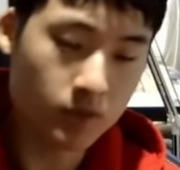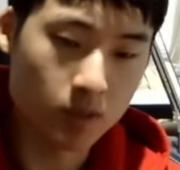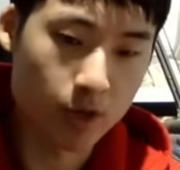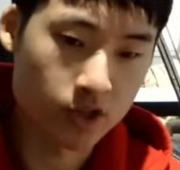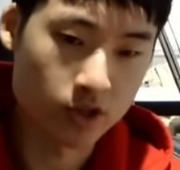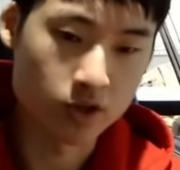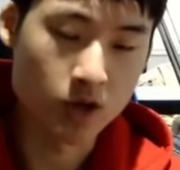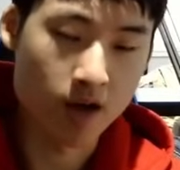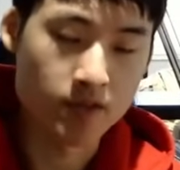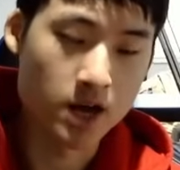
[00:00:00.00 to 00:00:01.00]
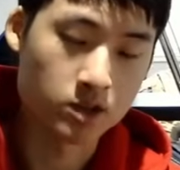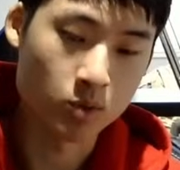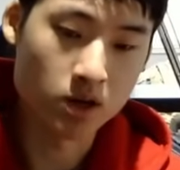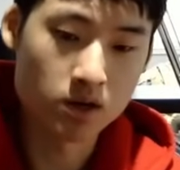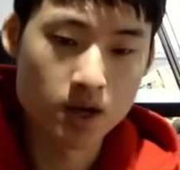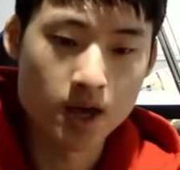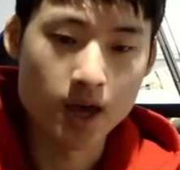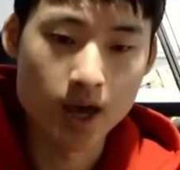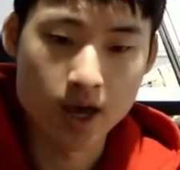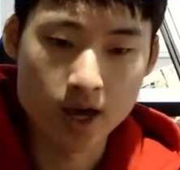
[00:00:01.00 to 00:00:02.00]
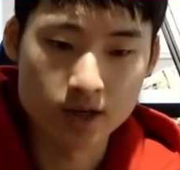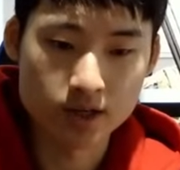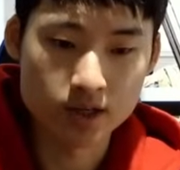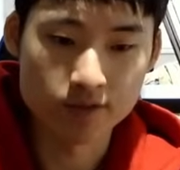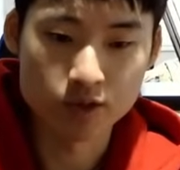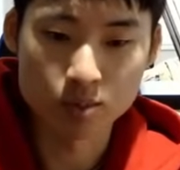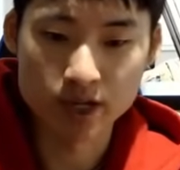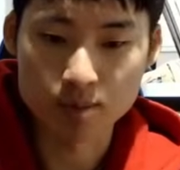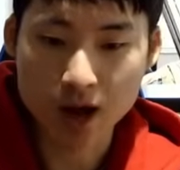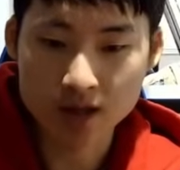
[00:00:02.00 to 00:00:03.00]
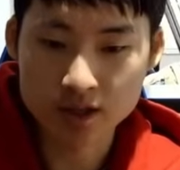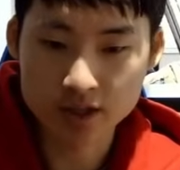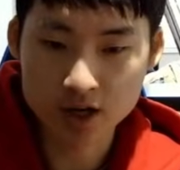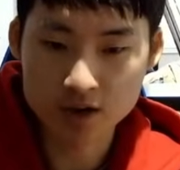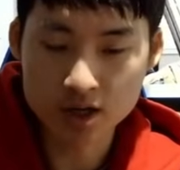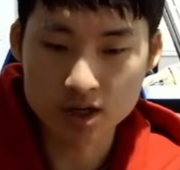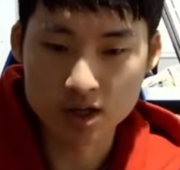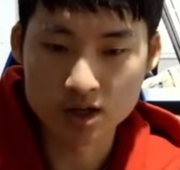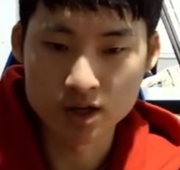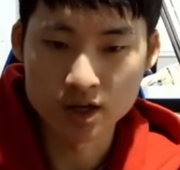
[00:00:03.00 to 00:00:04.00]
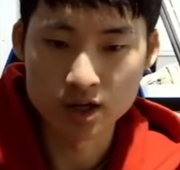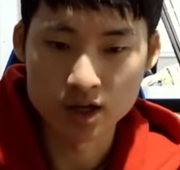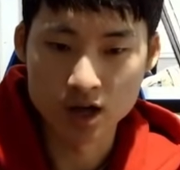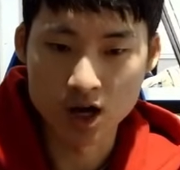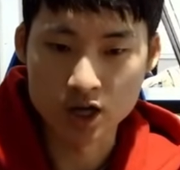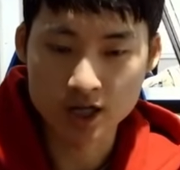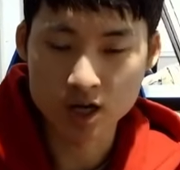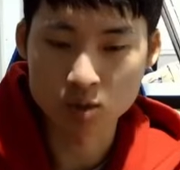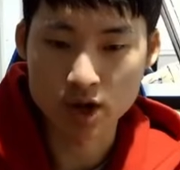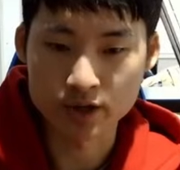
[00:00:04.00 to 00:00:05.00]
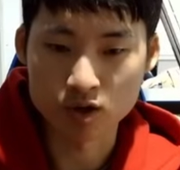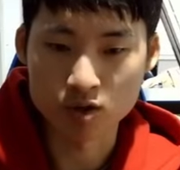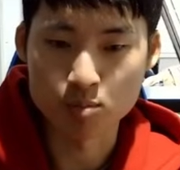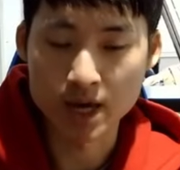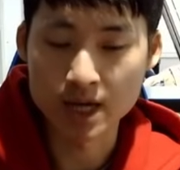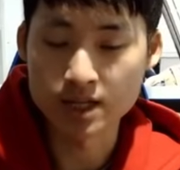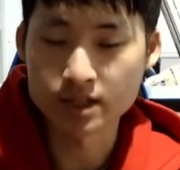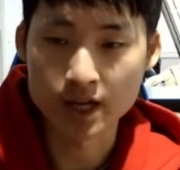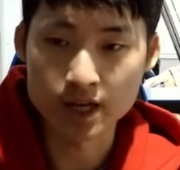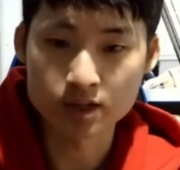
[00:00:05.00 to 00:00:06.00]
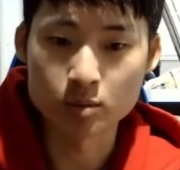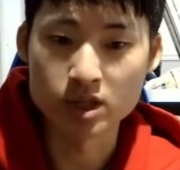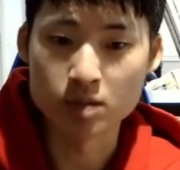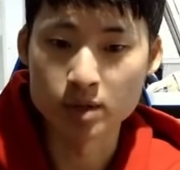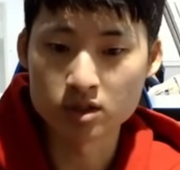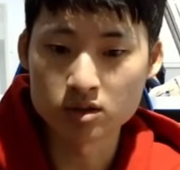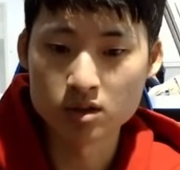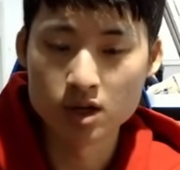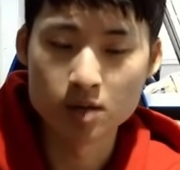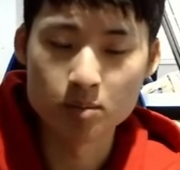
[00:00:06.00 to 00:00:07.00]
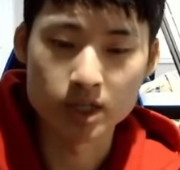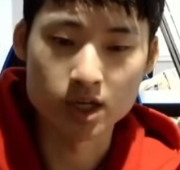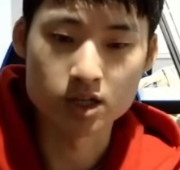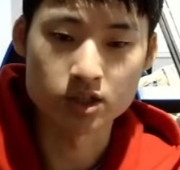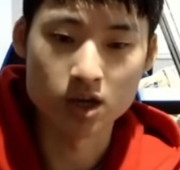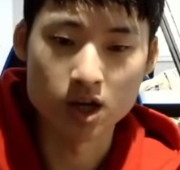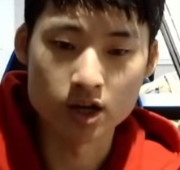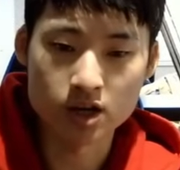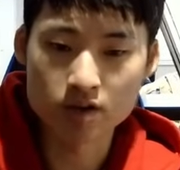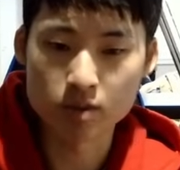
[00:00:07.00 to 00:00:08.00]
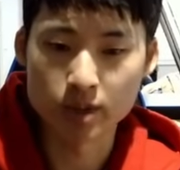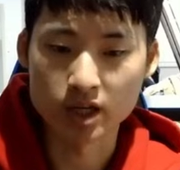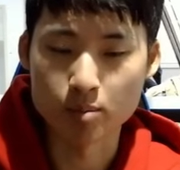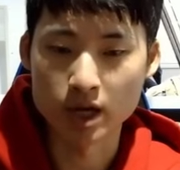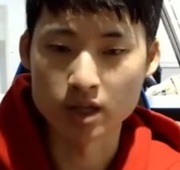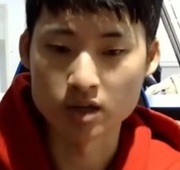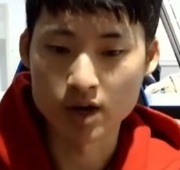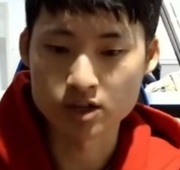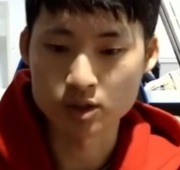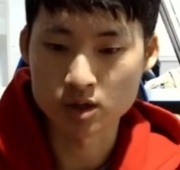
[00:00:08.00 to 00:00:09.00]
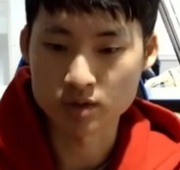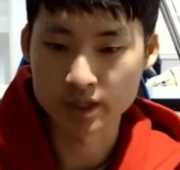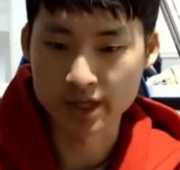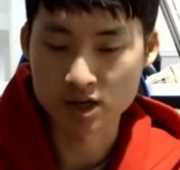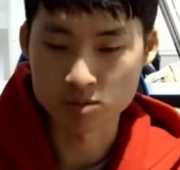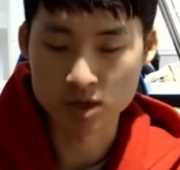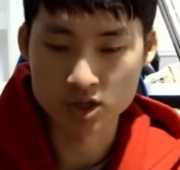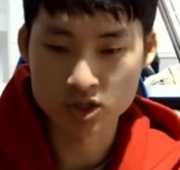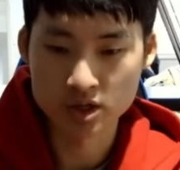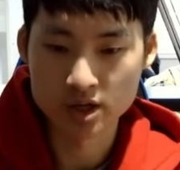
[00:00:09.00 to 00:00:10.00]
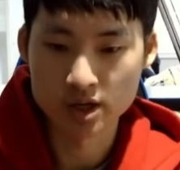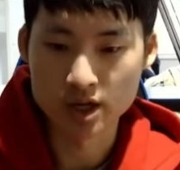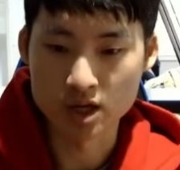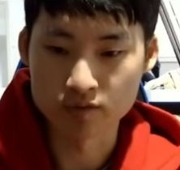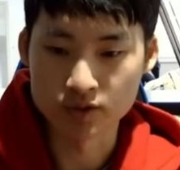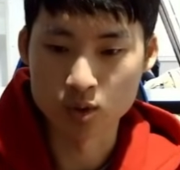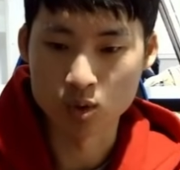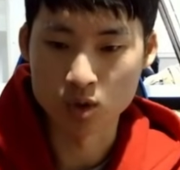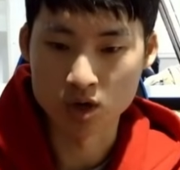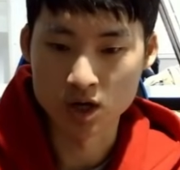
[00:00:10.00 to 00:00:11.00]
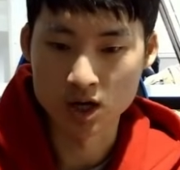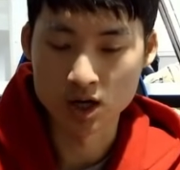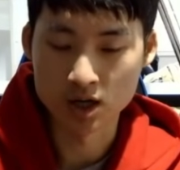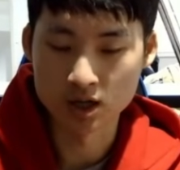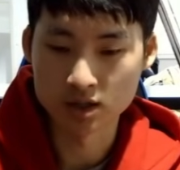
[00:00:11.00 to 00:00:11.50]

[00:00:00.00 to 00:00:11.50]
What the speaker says: make sure you have that as well. And if you're playing a backline carry, you kind of want your main tank to be in the middle, because you're not really playing a melee, right? So you don't really care as much if who